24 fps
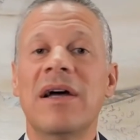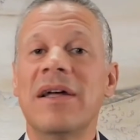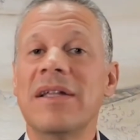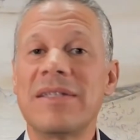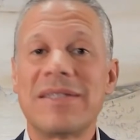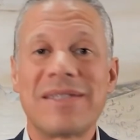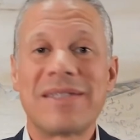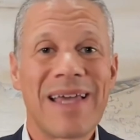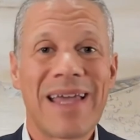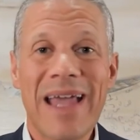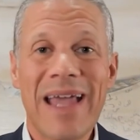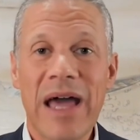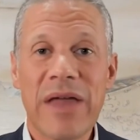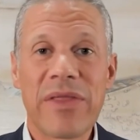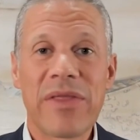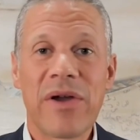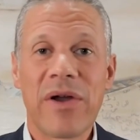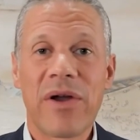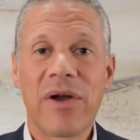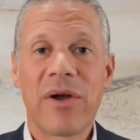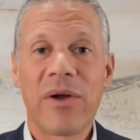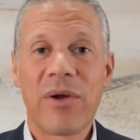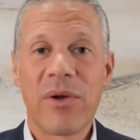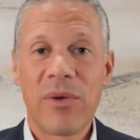
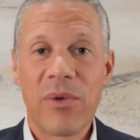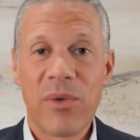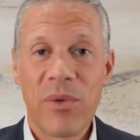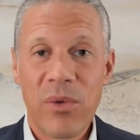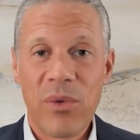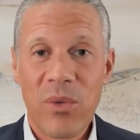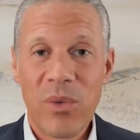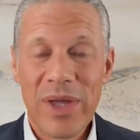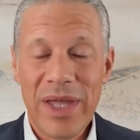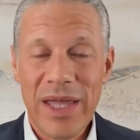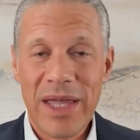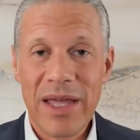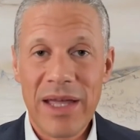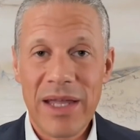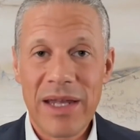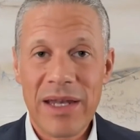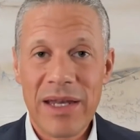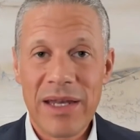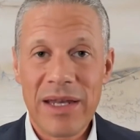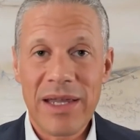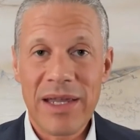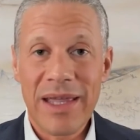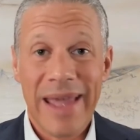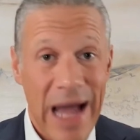Together, we
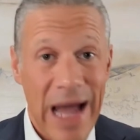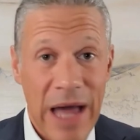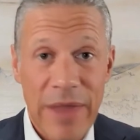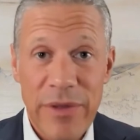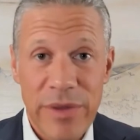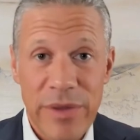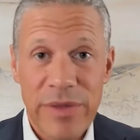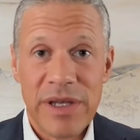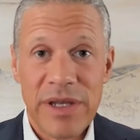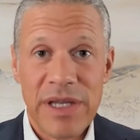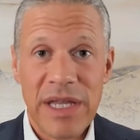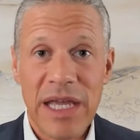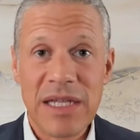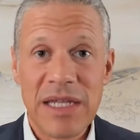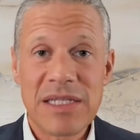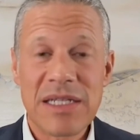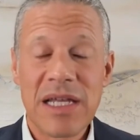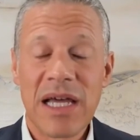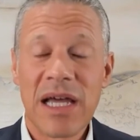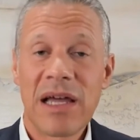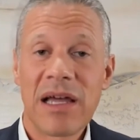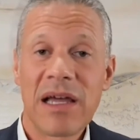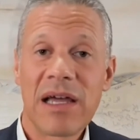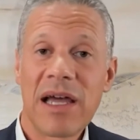can gather the
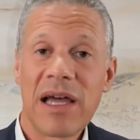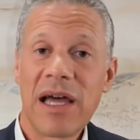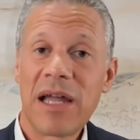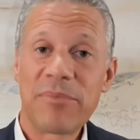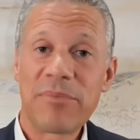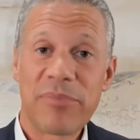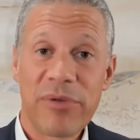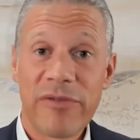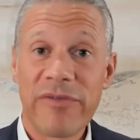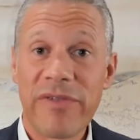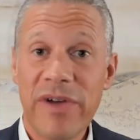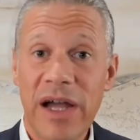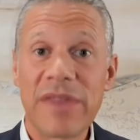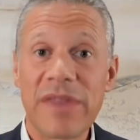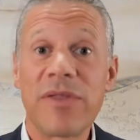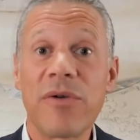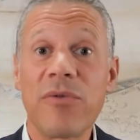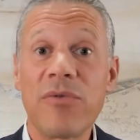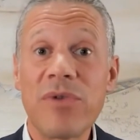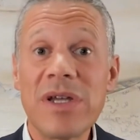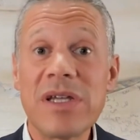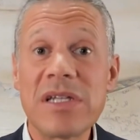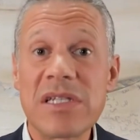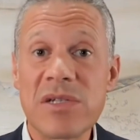data and provide the
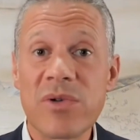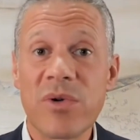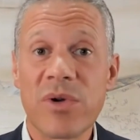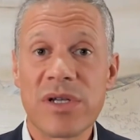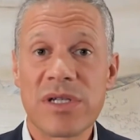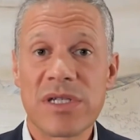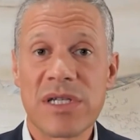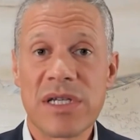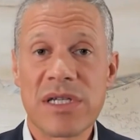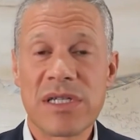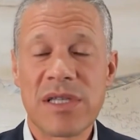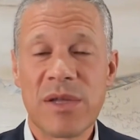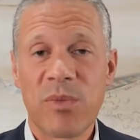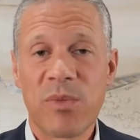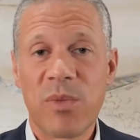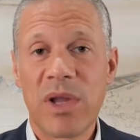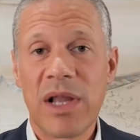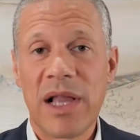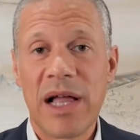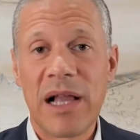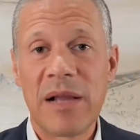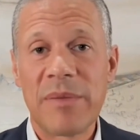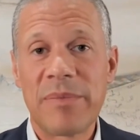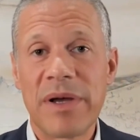resources that will
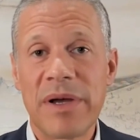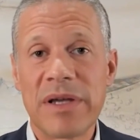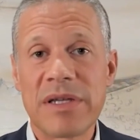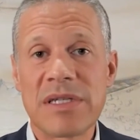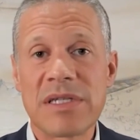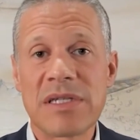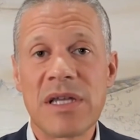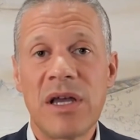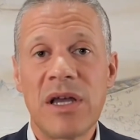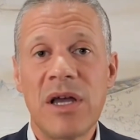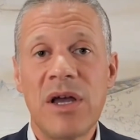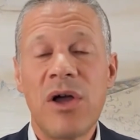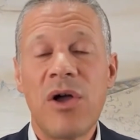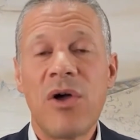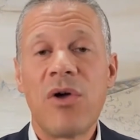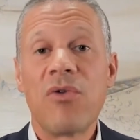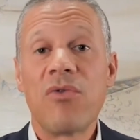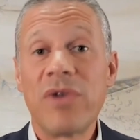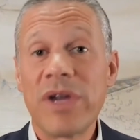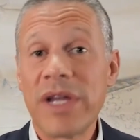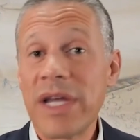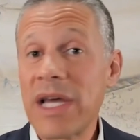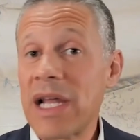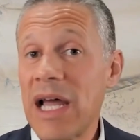help us
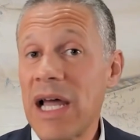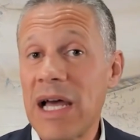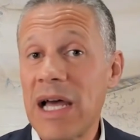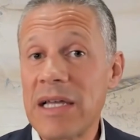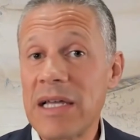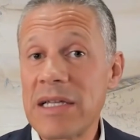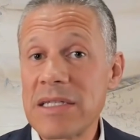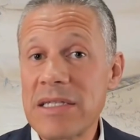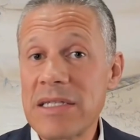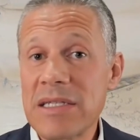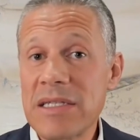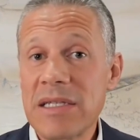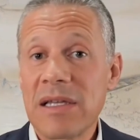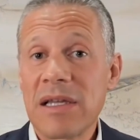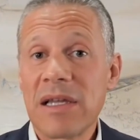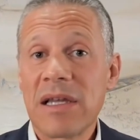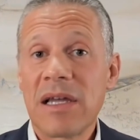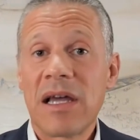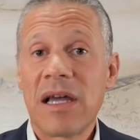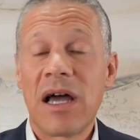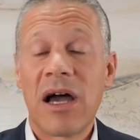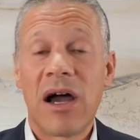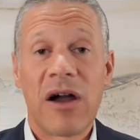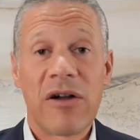realize
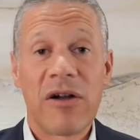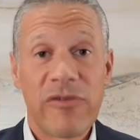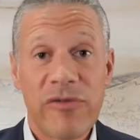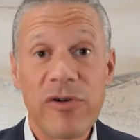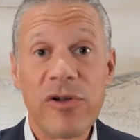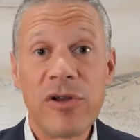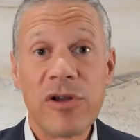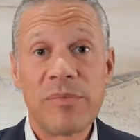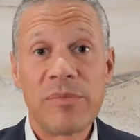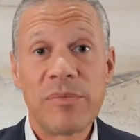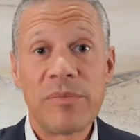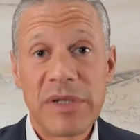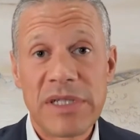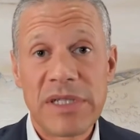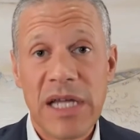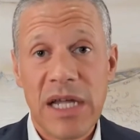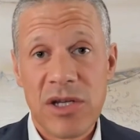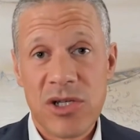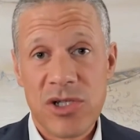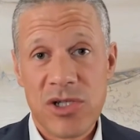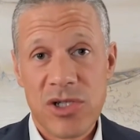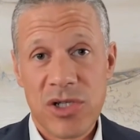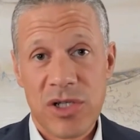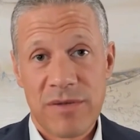our full
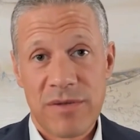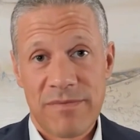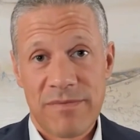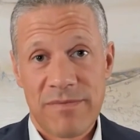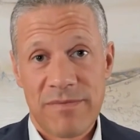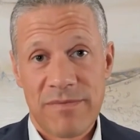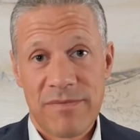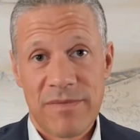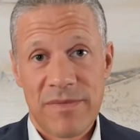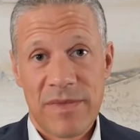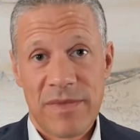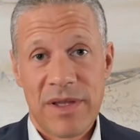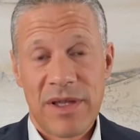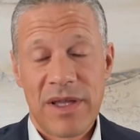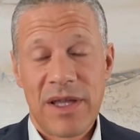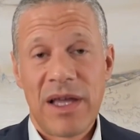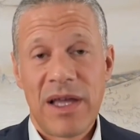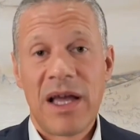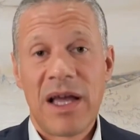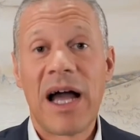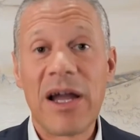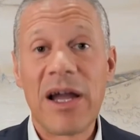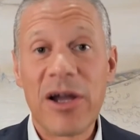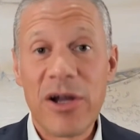potential.
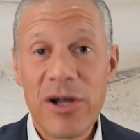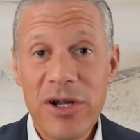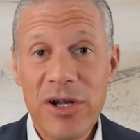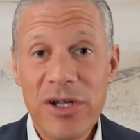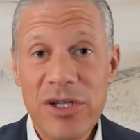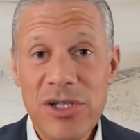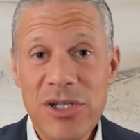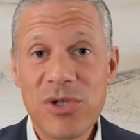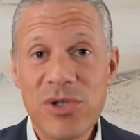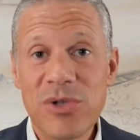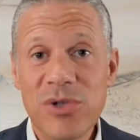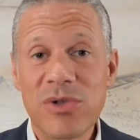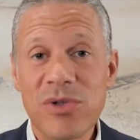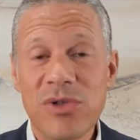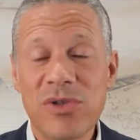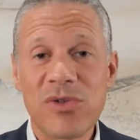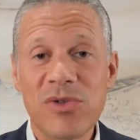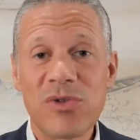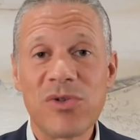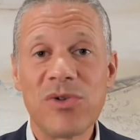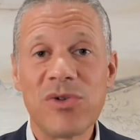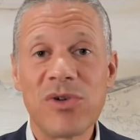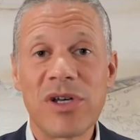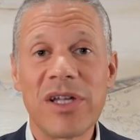I urge you
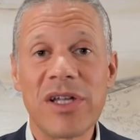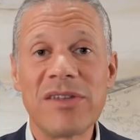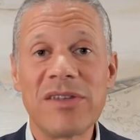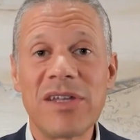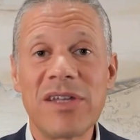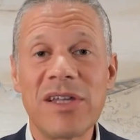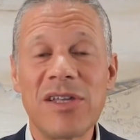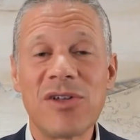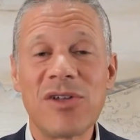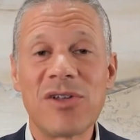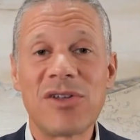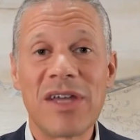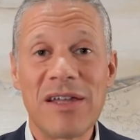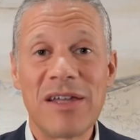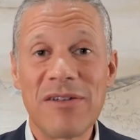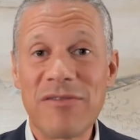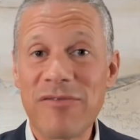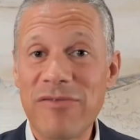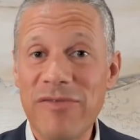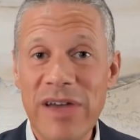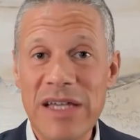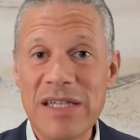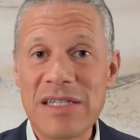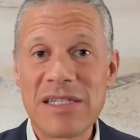to continue to
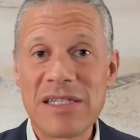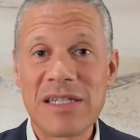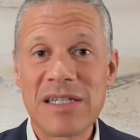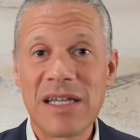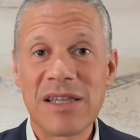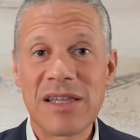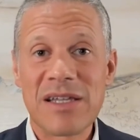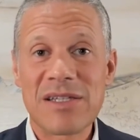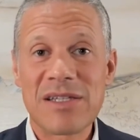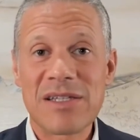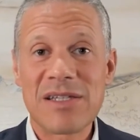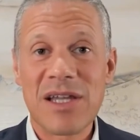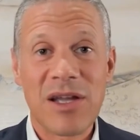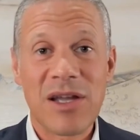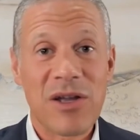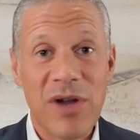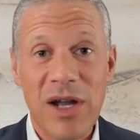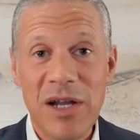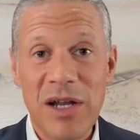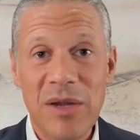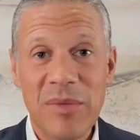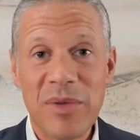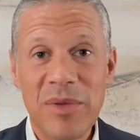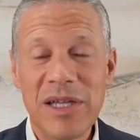invest in this
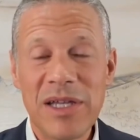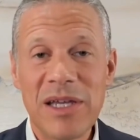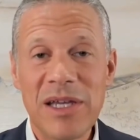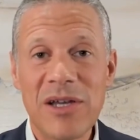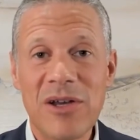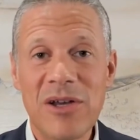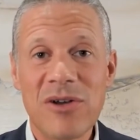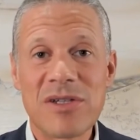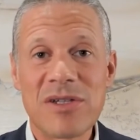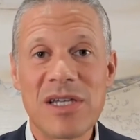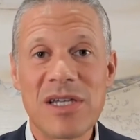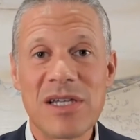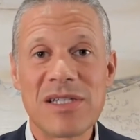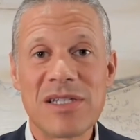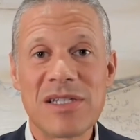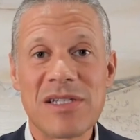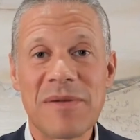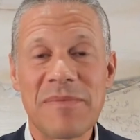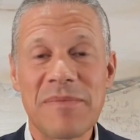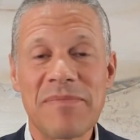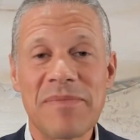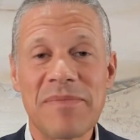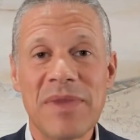incredible ecosystem